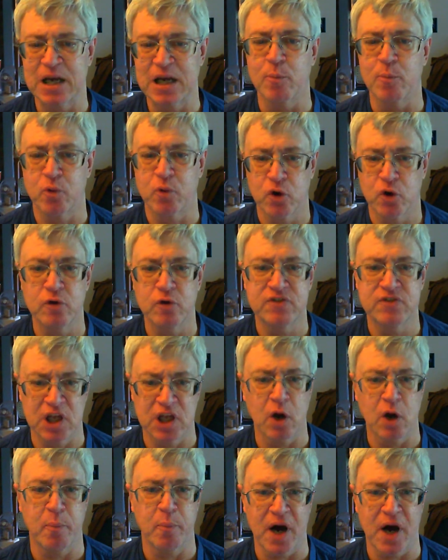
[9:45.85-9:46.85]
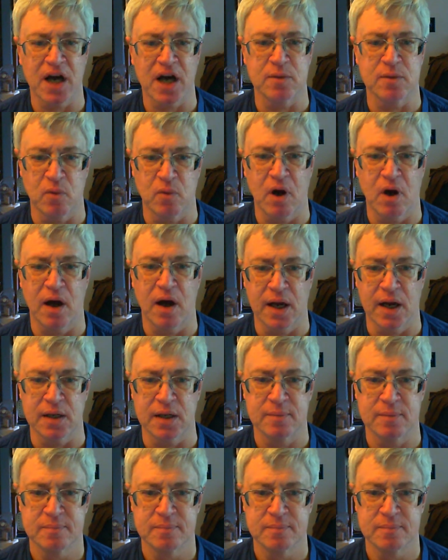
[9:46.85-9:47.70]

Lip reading: improves their bottom line